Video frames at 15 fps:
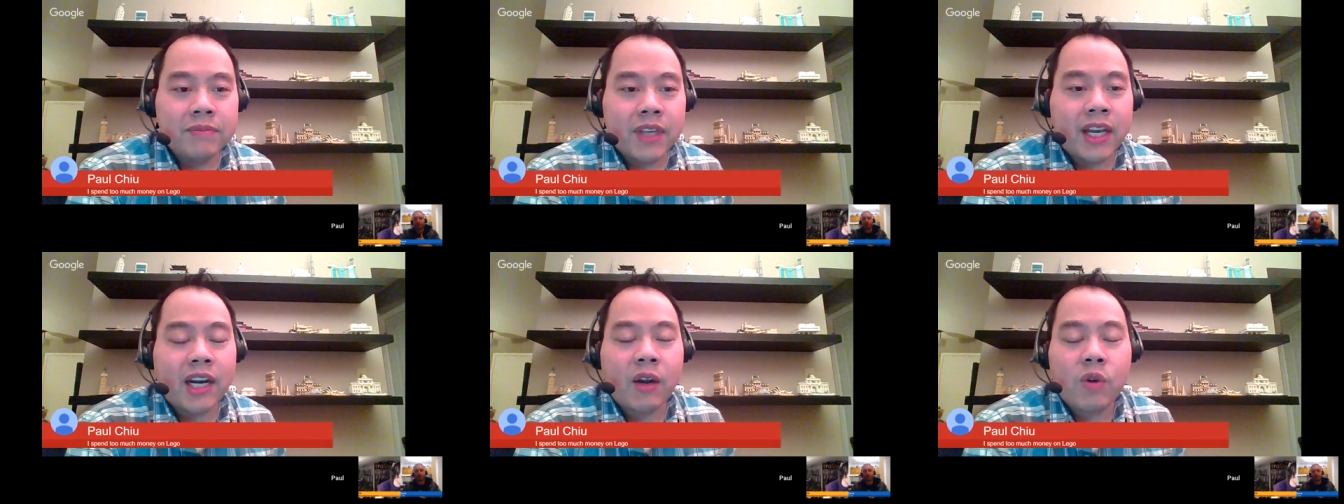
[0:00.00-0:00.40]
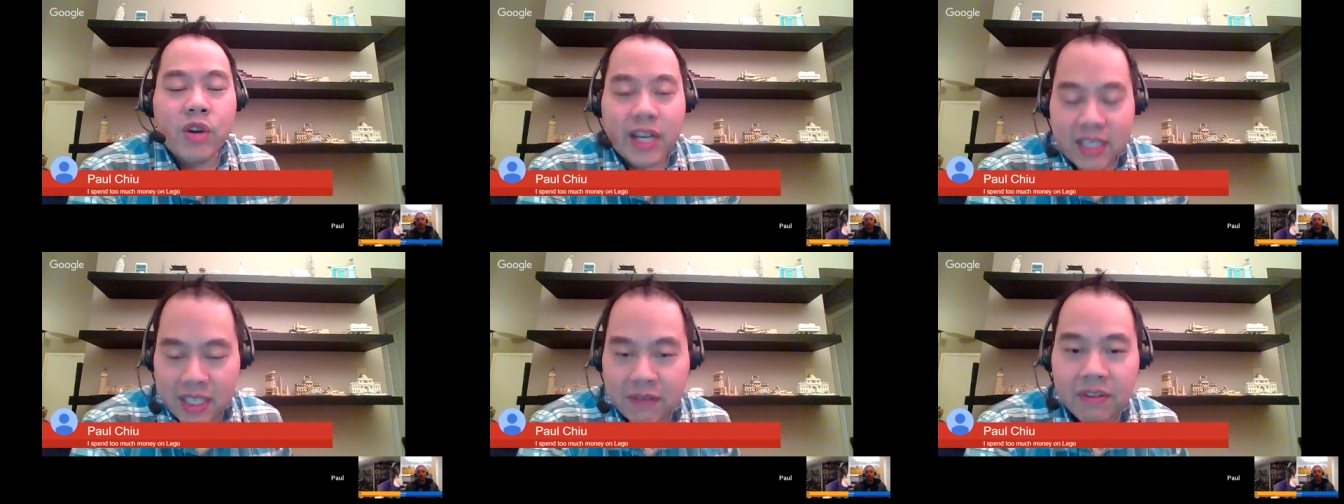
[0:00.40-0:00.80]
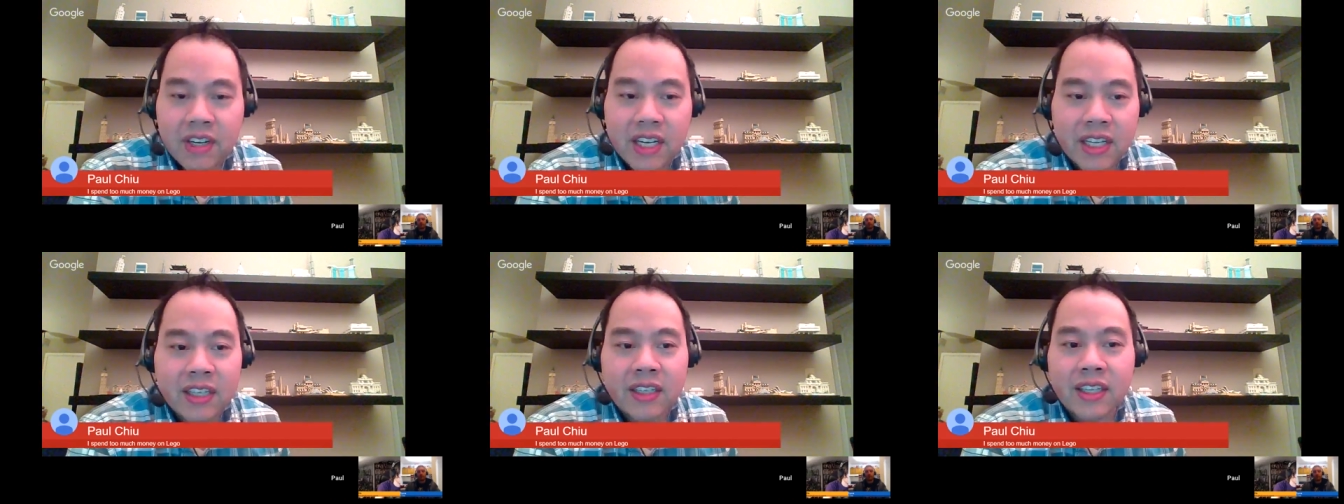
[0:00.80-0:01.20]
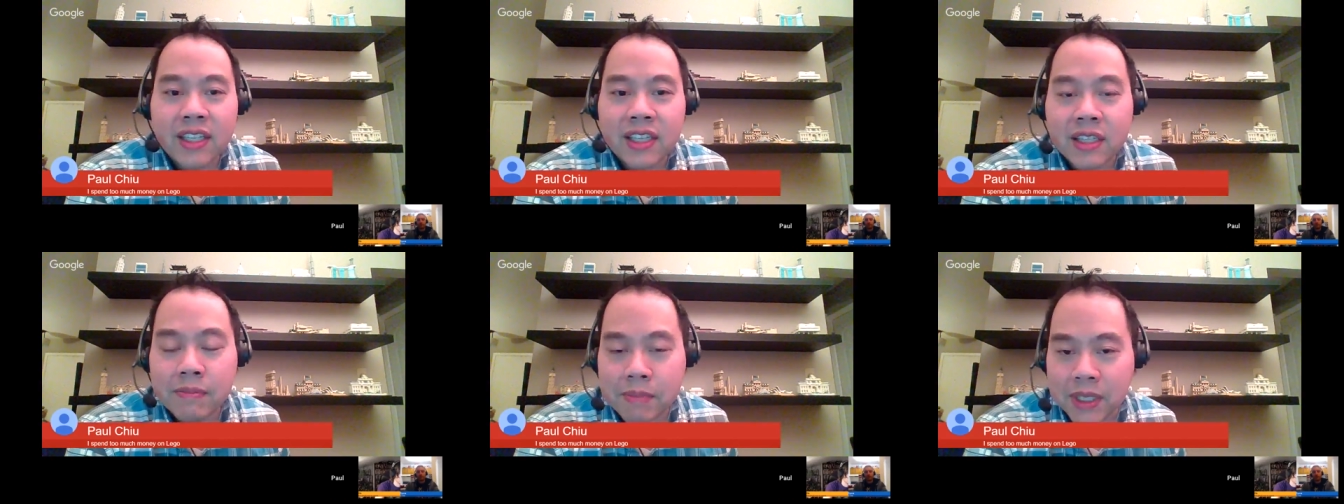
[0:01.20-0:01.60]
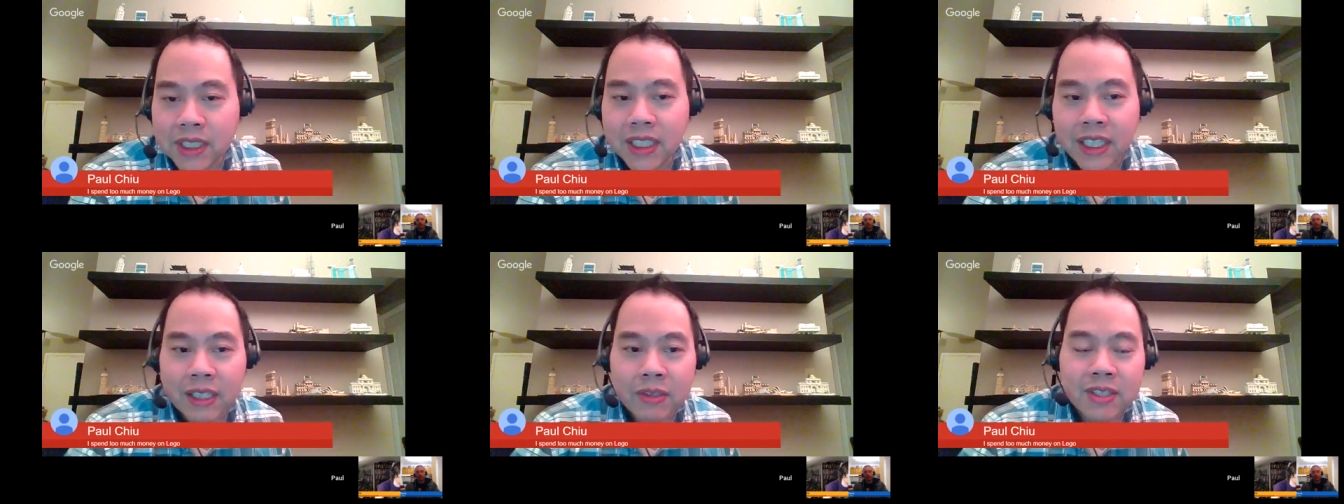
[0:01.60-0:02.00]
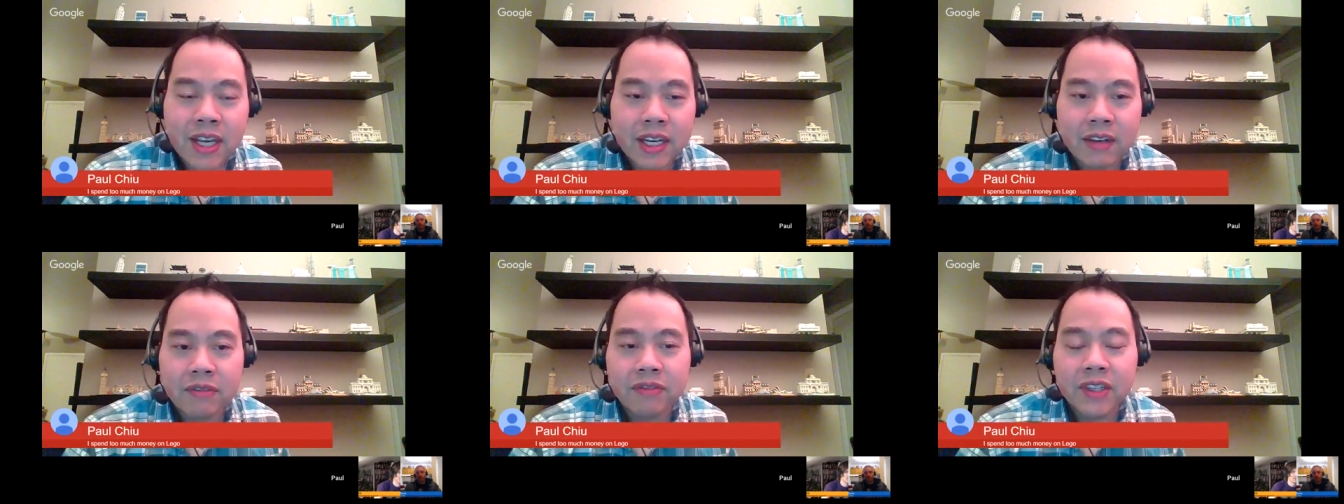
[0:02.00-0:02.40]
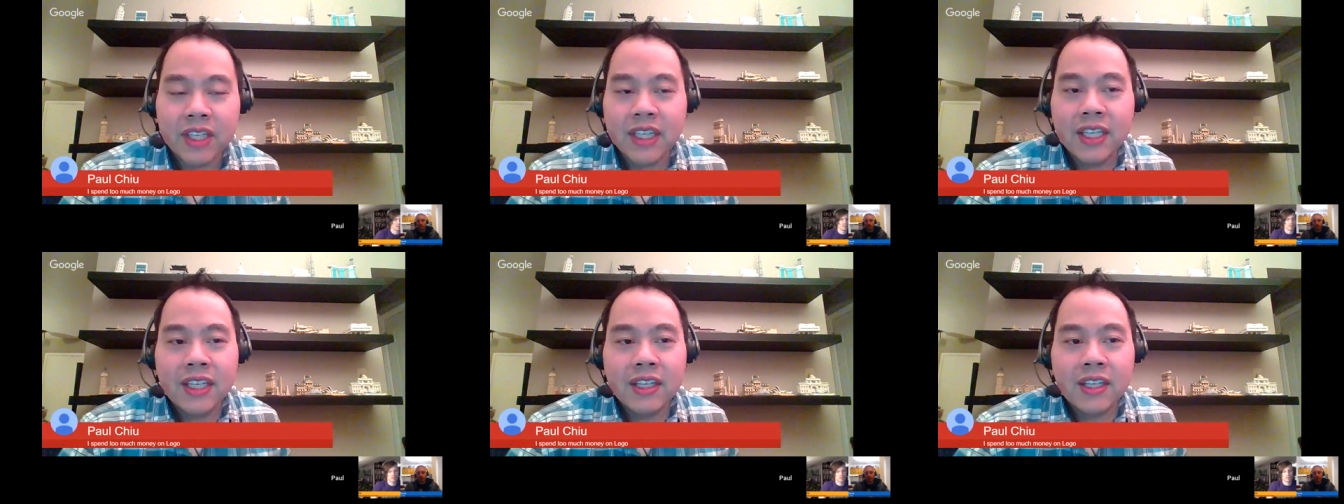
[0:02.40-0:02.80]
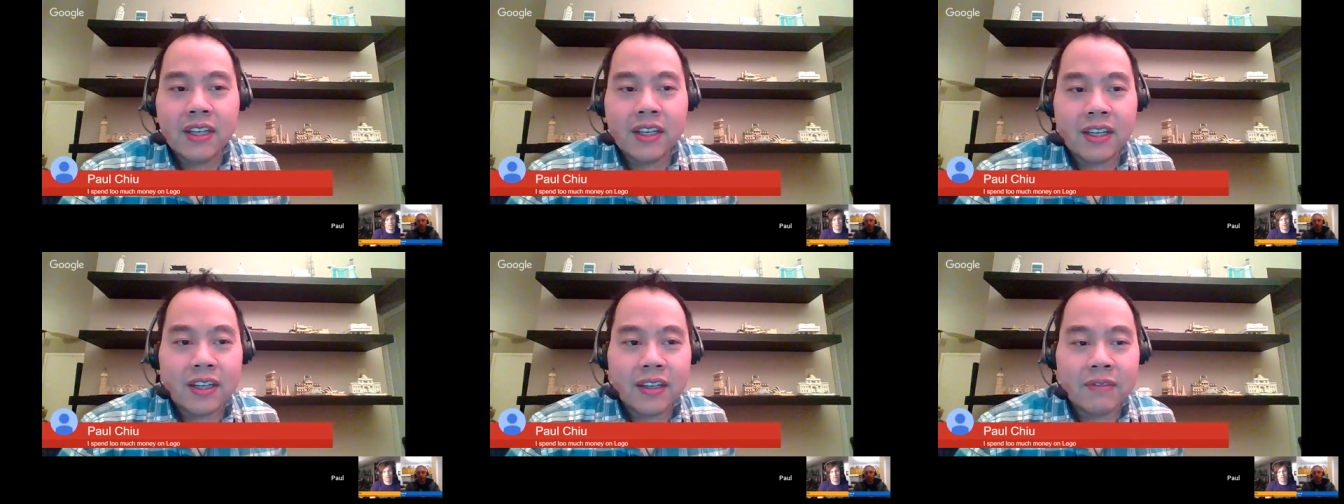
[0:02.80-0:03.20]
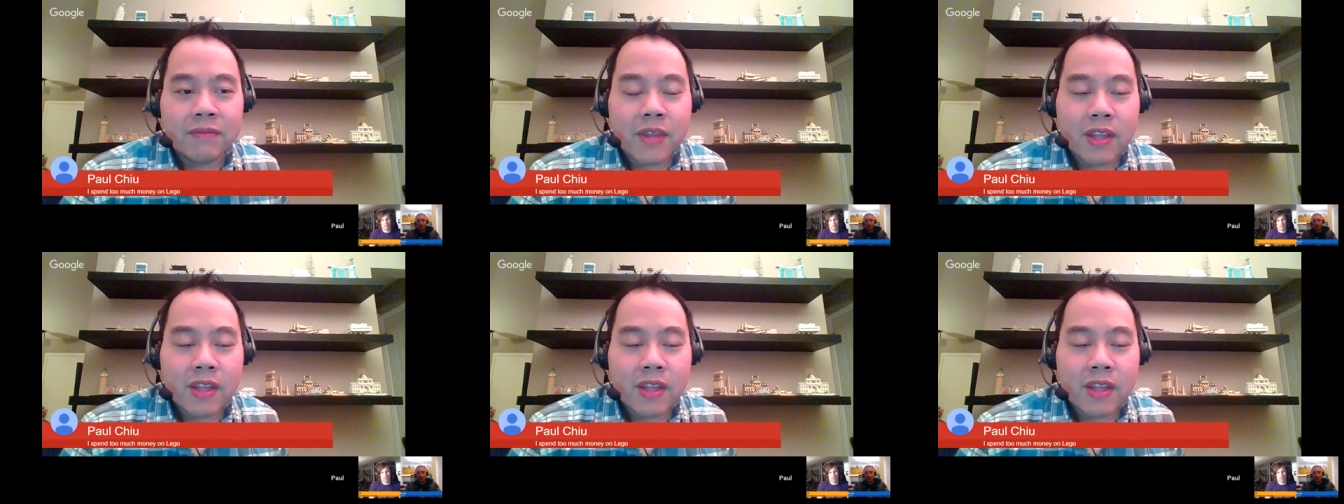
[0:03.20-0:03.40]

kind of creativity in, in the building it was kind of uh,